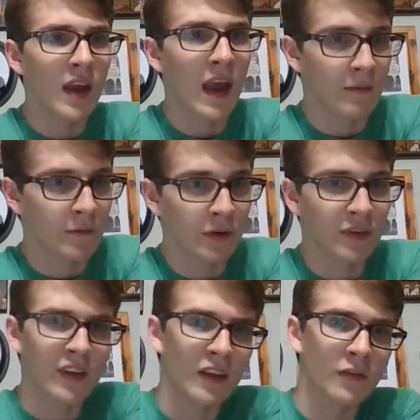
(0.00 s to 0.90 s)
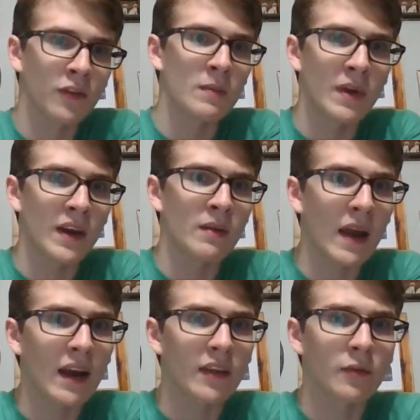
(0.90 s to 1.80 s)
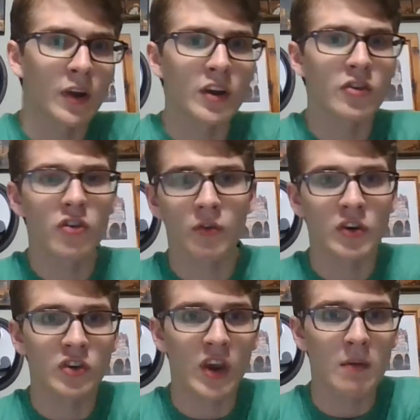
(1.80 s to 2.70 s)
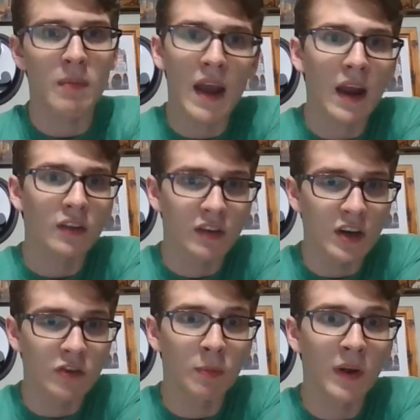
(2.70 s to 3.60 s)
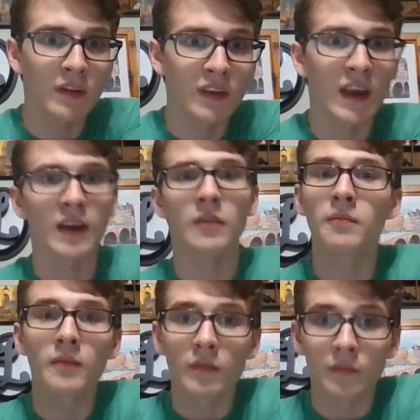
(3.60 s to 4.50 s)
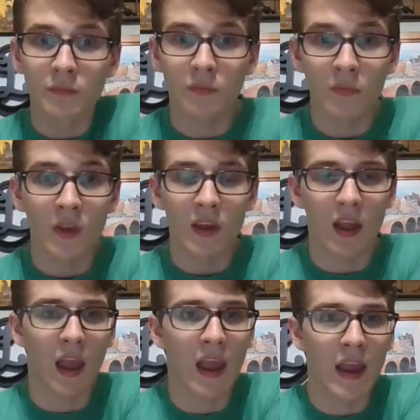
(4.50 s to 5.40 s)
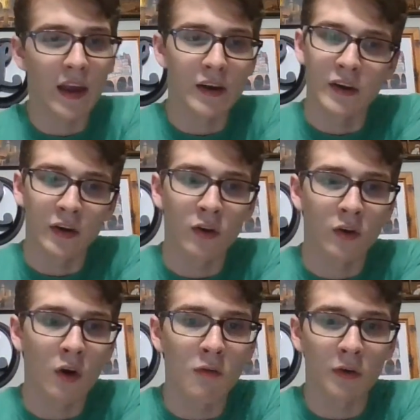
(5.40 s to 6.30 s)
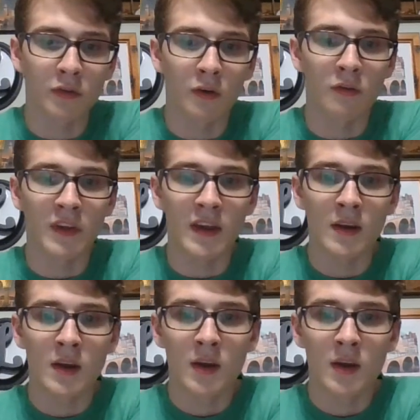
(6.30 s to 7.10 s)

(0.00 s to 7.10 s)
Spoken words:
after successfully beating back the French came back, sieged the place again, and it took over. So the